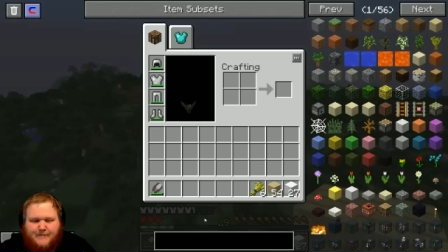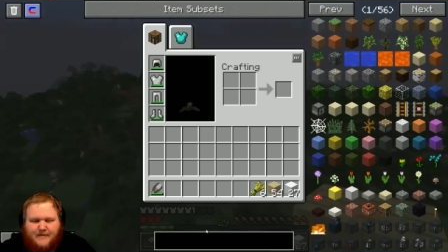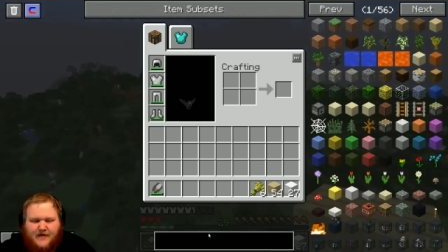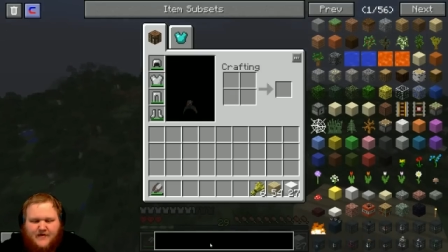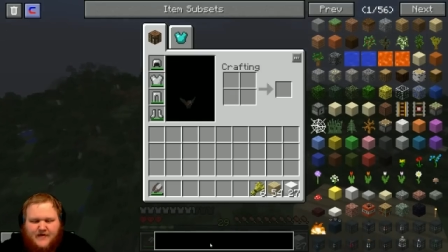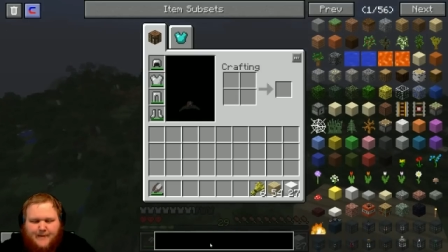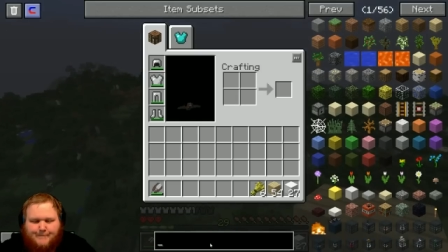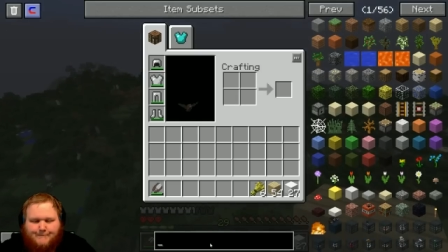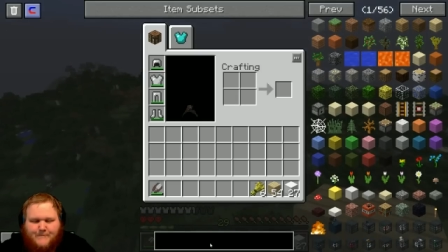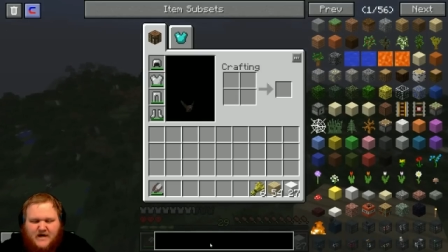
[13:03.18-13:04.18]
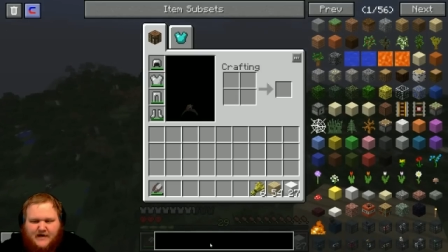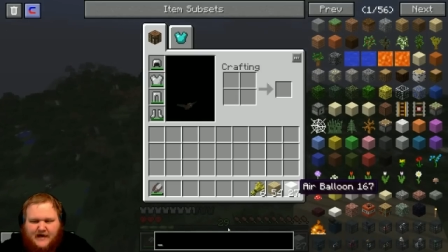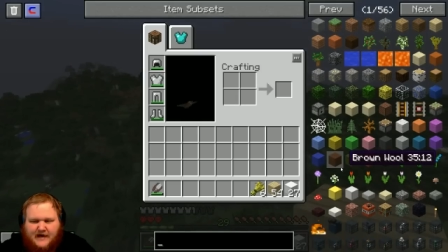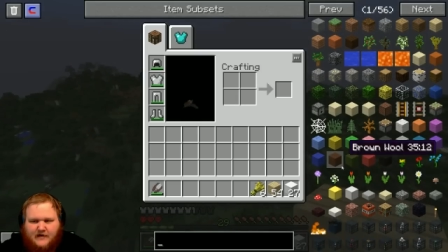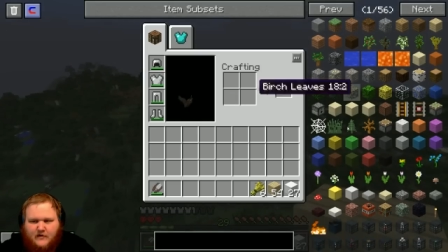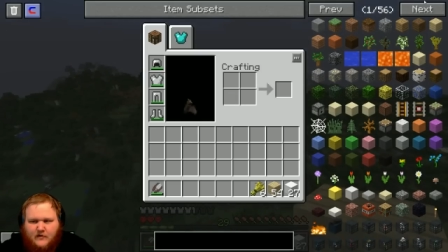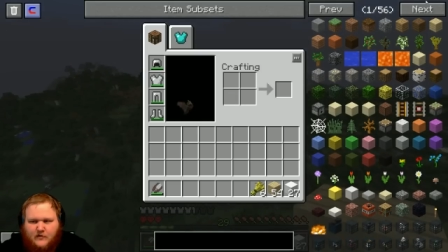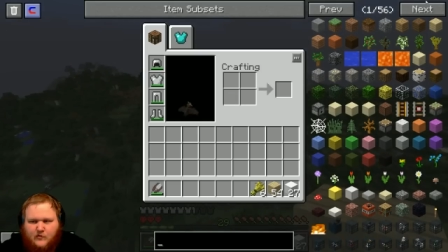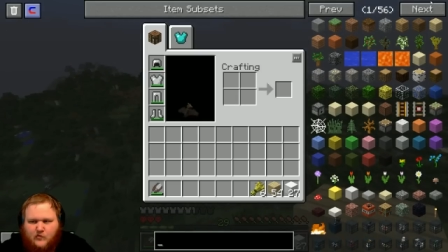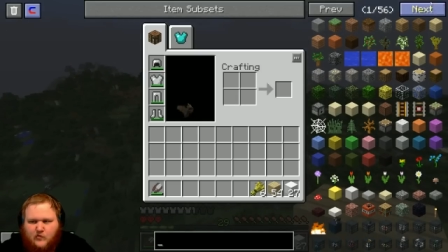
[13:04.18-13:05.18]
but other than a bucket.
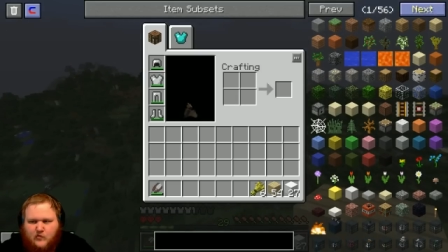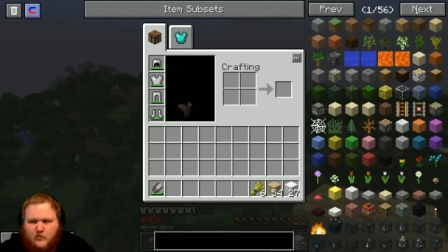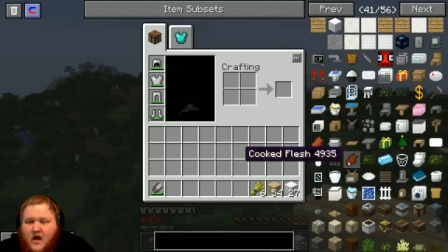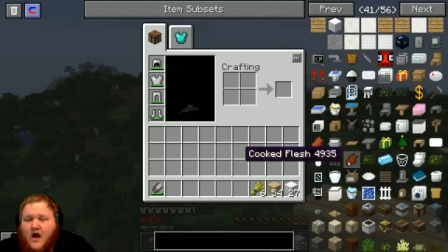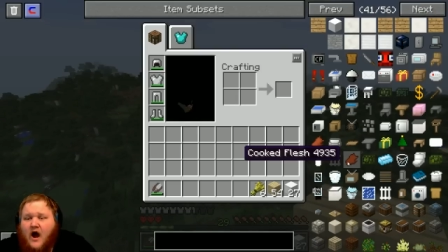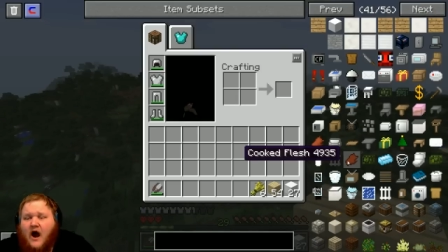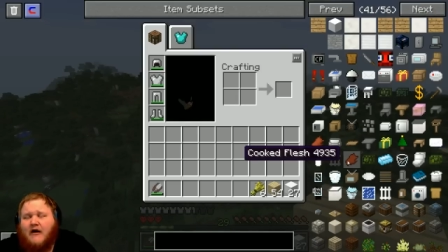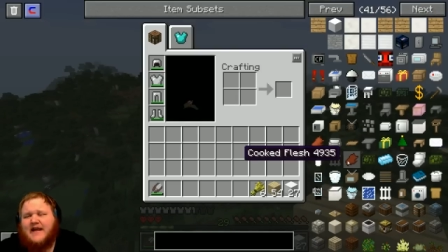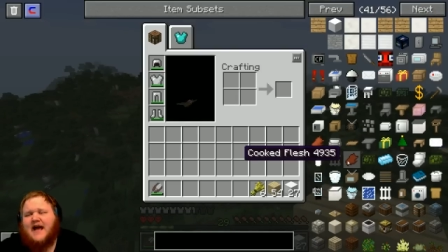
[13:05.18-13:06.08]
All right,